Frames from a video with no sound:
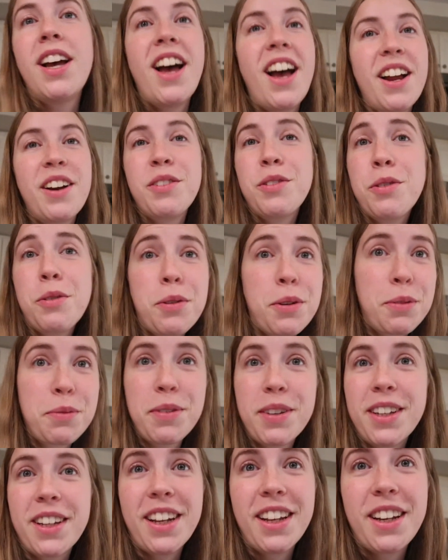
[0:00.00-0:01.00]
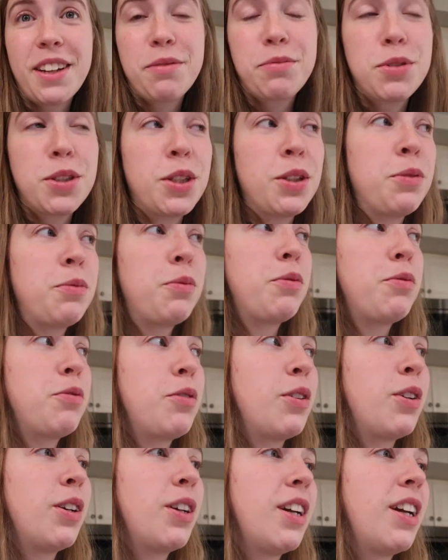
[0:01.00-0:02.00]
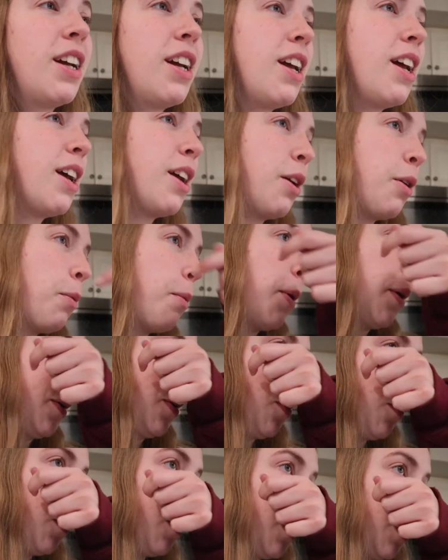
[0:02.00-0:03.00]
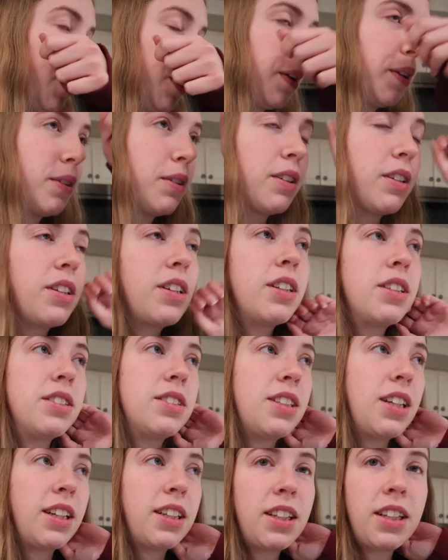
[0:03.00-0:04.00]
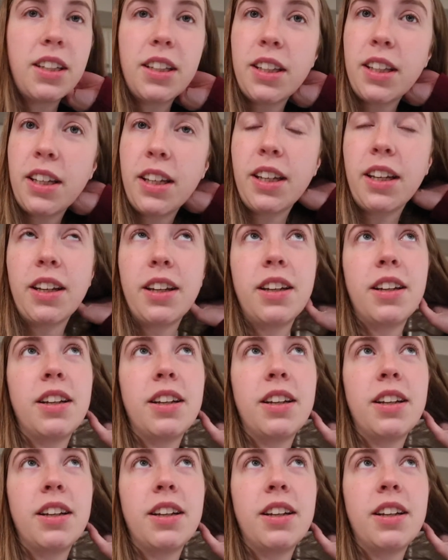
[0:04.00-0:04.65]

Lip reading: I don't know what I'm gonna get up to before I go back to work, because technically